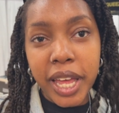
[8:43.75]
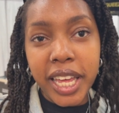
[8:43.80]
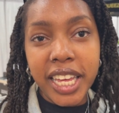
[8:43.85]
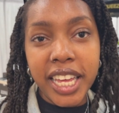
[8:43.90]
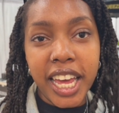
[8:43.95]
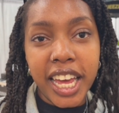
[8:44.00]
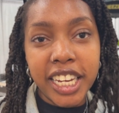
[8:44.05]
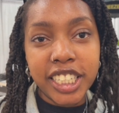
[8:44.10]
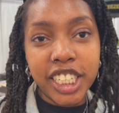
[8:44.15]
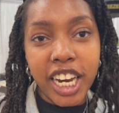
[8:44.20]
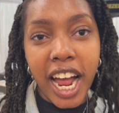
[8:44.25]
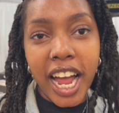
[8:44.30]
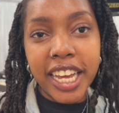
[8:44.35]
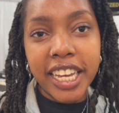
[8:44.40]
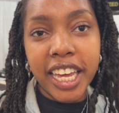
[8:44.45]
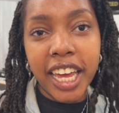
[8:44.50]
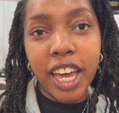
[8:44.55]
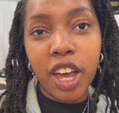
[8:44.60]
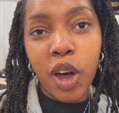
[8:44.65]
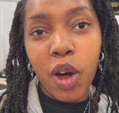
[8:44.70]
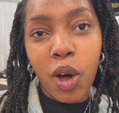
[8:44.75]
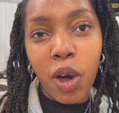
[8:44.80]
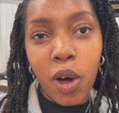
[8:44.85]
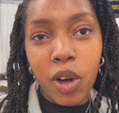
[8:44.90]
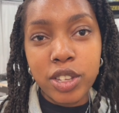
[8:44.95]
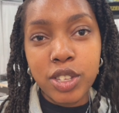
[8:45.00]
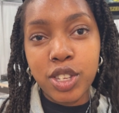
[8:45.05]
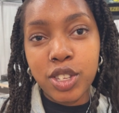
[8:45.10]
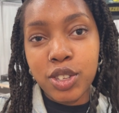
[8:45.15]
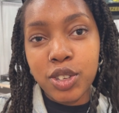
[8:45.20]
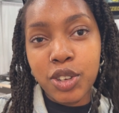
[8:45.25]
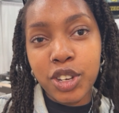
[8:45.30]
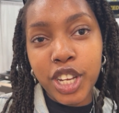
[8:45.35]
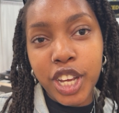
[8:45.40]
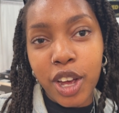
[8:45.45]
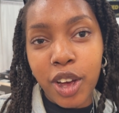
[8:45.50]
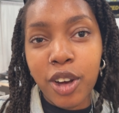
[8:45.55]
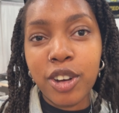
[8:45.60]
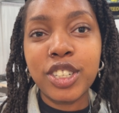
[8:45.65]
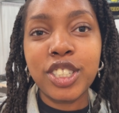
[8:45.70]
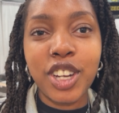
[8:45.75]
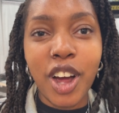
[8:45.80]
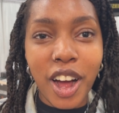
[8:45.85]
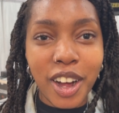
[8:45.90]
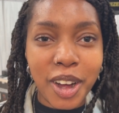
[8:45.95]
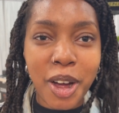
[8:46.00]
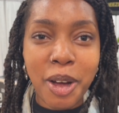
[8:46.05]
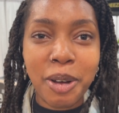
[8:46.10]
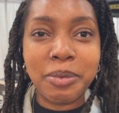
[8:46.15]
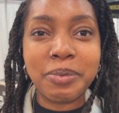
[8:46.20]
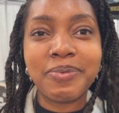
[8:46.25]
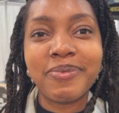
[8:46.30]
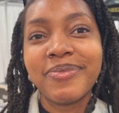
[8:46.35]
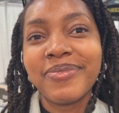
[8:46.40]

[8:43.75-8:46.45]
EHIKO studio.com.